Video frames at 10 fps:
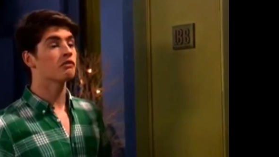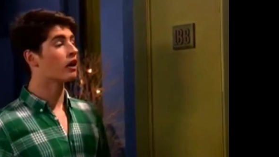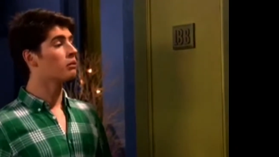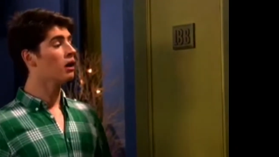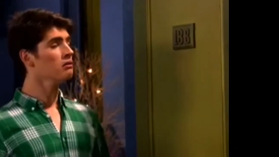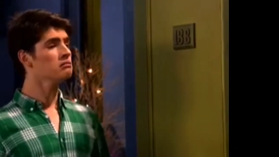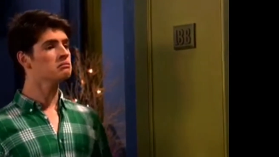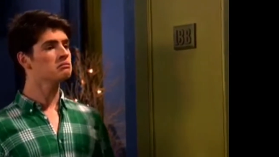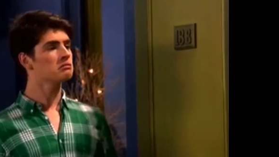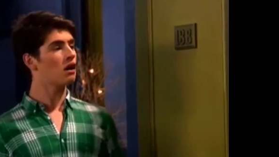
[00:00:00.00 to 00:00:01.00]
Very well.
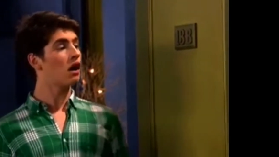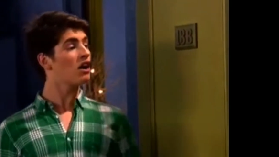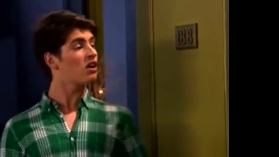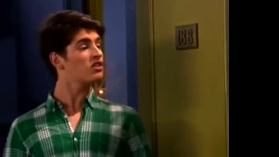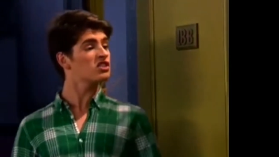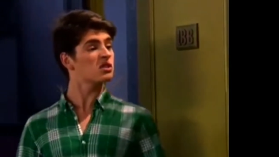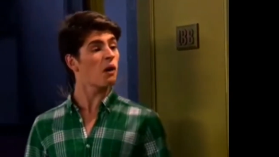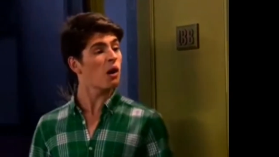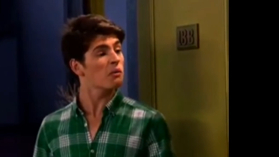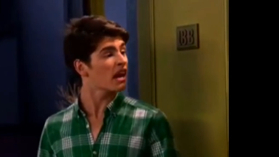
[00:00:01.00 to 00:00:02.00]
I heard this
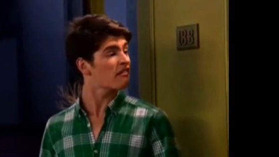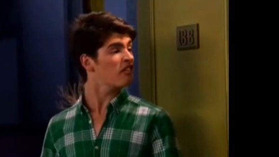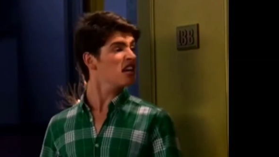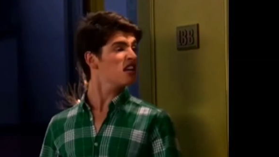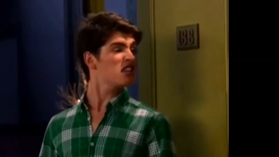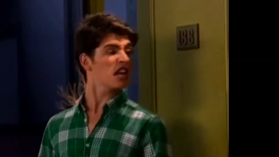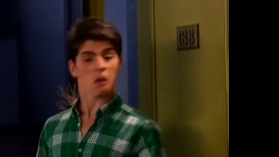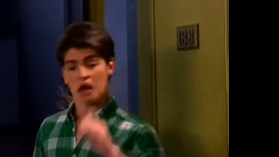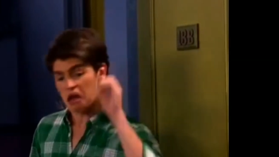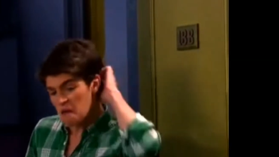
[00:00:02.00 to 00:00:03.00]
apartment had fleas
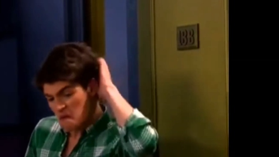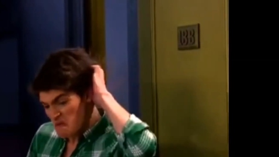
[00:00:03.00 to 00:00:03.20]
anyway.